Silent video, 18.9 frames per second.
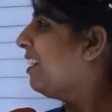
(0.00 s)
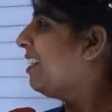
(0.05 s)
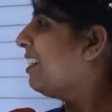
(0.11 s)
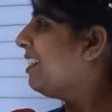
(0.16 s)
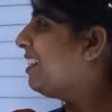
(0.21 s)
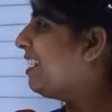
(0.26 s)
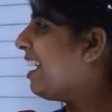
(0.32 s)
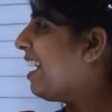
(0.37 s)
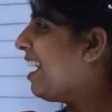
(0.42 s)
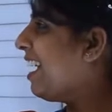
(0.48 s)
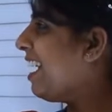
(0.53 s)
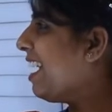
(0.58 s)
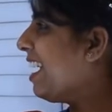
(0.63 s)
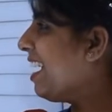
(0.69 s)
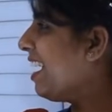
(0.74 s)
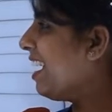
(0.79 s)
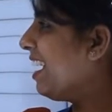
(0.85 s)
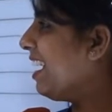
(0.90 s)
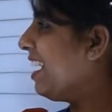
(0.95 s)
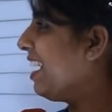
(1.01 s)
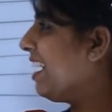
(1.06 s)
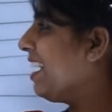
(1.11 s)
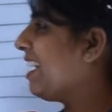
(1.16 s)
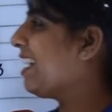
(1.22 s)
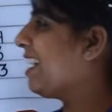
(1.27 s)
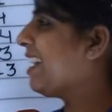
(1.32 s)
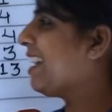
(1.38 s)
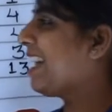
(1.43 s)

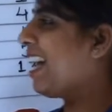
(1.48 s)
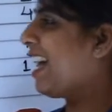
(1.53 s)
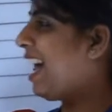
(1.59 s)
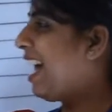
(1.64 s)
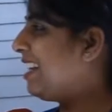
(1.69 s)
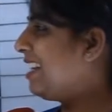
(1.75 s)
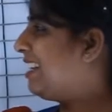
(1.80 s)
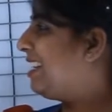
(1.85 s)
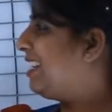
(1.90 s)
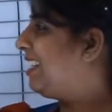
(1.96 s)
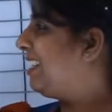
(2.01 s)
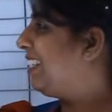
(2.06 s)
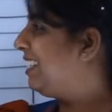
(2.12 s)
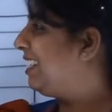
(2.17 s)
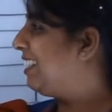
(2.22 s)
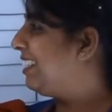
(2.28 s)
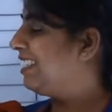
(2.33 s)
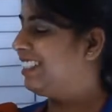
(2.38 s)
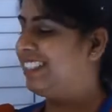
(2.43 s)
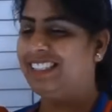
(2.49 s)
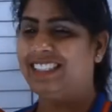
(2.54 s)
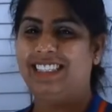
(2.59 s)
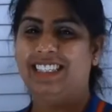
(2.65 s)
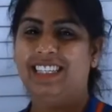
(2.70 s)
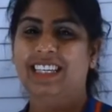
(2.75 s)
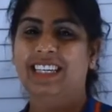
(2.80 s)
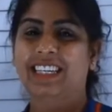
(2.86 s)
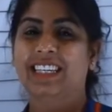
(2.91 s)
Yay! Candles!
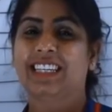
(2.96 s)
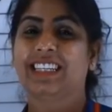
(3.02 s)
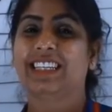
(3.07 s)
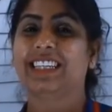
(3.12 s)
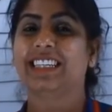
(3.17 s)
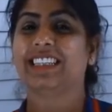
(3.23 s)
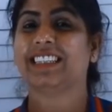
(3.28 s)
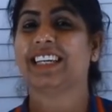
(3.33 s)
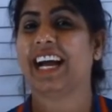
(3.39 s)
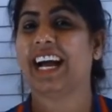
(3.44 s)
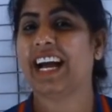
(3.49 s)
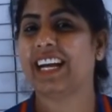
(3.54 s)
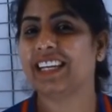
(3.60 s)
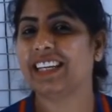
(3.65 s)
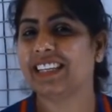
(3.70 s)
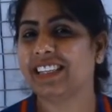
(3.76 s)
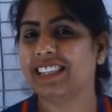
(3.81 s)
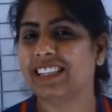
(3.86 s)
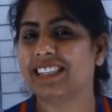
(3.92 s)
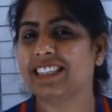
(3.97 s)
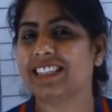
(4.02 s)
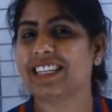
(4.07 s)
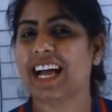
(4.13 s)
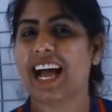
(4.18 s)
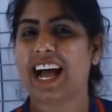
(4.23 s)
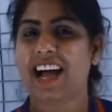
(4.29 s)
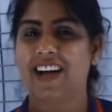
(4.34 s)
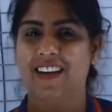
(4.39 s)
These candles
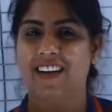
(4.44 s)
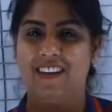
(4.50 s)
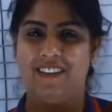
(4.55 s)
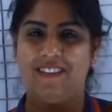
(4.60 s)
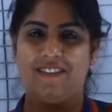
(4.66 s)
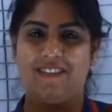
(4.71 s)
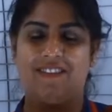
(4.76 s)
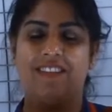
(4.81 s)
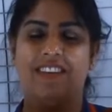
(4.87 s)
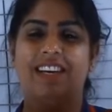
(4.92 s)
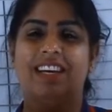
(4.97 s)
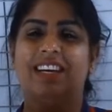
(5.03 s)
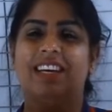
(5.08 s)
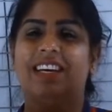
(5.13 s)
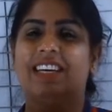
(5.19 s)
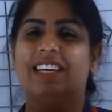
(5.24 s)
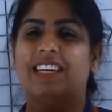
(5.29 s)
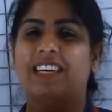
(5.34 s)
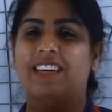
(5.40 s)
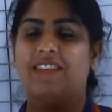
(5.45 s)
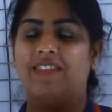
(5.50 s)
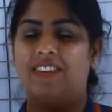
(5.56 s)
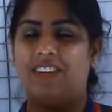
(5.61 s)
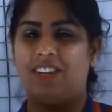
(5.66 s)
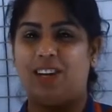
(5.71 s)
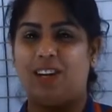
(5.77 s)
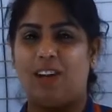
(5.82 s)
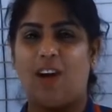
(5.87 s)
have given
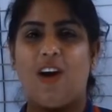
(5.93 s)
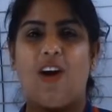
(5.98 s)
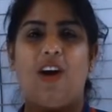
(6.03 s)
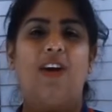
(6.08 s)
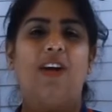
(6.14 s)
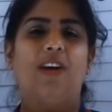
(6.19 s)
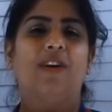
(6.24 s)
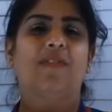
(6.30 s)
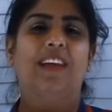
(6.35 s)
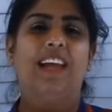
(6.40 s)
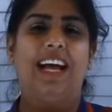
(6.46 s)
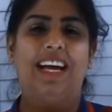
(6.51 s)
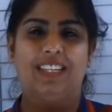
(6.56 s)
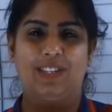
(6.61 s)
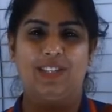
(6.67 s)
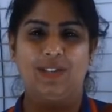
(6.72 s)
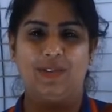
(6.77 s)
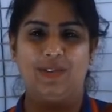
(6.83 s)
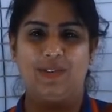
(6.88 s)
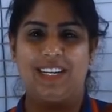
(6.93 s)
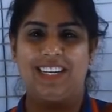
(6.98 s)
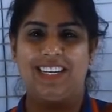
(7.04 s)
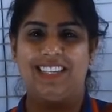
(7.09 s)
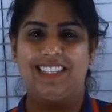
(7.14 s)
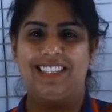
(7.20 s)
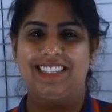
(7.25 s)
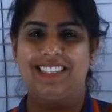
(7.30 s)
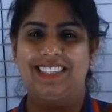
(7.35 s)
a lot of light to us,
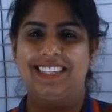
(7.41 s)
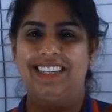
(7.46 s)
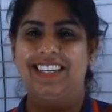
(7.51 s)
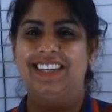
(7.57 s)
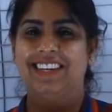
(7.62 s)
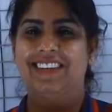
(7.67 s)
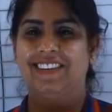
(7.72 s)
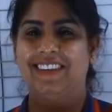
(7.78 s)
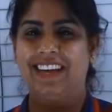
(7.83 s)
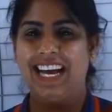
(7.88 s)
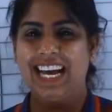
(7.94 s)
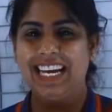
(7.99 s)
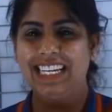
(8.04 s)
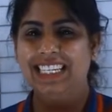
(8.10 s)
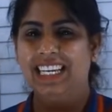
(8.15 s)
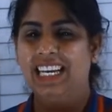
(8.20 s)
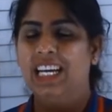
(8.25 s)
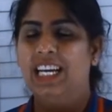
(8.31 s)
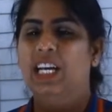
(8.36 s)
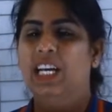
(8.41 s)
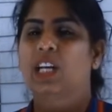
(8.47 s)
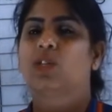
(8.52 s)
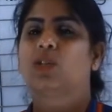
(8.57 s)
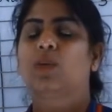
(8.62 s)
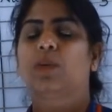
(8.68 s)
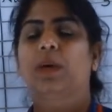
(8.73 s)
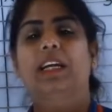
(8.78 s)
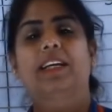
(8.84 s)
right?
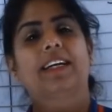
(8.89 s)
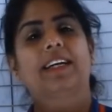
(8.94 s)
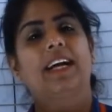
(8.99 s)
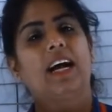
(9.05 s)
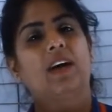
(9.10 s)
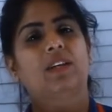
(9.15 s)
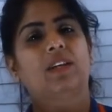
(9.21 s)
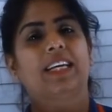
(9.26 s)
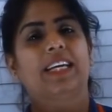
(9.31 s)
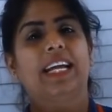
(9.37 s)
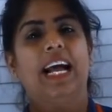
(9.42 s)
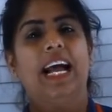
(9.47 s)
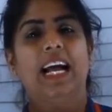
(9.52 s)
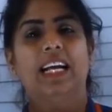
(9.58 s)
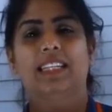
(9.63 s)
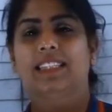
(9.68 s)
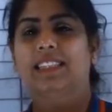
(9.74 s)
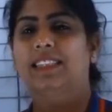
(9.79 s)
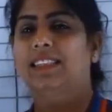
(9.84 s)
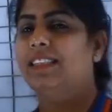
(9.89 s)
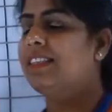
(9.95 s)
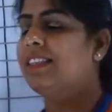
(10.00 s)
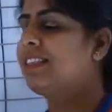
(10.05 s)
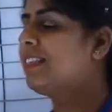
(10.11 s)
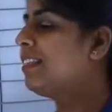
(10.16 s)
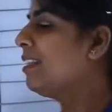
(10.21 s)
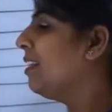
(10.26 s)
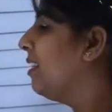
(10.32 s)
So we'll count the candles.
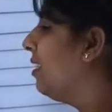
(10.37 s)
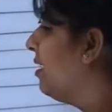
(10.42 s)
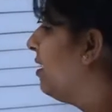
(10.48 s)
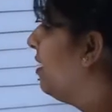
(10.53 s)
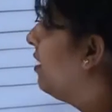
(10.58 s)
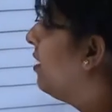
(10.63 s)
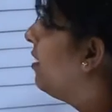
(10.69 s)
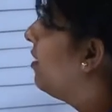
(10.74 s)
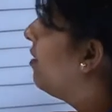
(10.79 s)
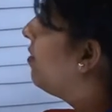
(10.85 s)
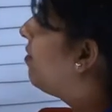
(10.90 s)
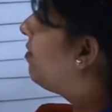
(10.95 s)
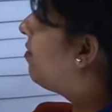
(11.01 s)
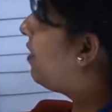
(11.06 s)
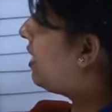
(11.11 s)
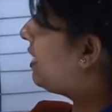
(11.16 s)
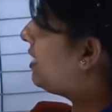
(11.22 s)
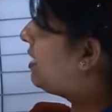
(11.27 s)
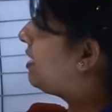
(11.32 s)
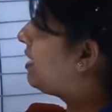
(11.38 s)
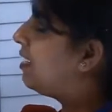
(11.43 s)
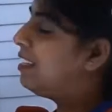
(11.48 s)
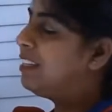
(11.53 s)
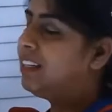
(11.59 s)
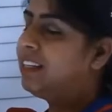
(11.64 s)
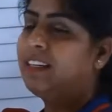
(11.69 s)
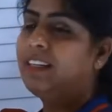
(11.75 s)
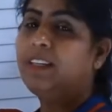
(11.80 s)
First,
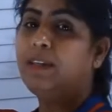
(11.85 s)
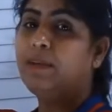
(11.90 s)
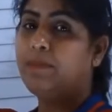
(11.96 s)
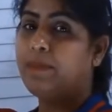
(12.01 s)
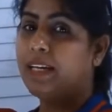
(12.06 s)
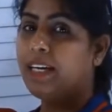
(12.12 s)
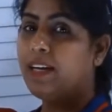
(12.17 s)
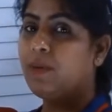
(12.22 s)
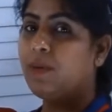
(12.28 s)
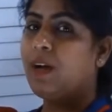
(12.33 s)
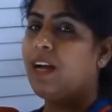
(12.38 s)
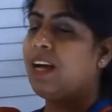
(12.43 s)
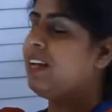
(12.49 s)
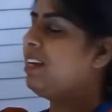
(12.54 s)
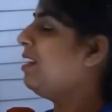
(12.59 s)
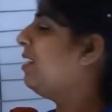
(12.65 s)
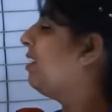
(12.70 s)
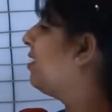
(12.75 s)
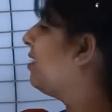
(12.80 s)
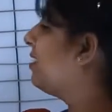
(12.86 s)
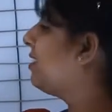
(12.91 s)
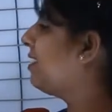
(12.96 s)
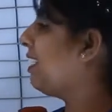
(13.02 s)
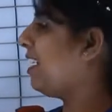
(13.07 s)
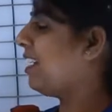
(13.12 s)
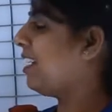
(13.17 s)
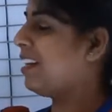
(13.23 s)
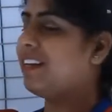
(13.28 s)
the bigger one.
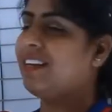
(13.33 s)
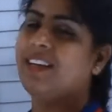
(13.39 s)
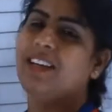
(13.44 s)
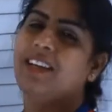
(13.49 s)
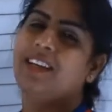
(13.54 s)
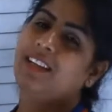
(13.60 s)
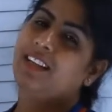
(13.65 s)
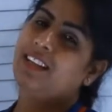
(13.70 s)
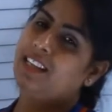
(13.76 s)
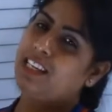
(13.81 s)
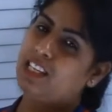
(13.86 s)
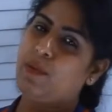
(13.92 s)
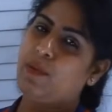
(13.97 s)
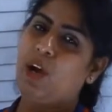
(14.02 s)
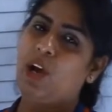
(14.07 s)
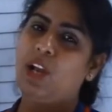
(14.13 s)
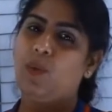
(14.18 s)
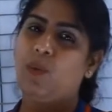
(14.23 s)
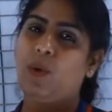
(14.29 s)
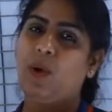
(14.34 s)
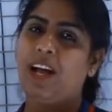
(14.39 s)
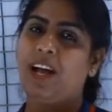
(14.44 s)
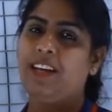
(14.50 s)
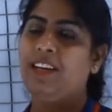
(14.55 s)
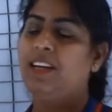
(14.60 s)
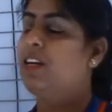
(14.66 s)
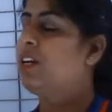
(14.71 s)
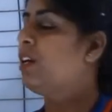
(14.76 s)
Second, the smaller one.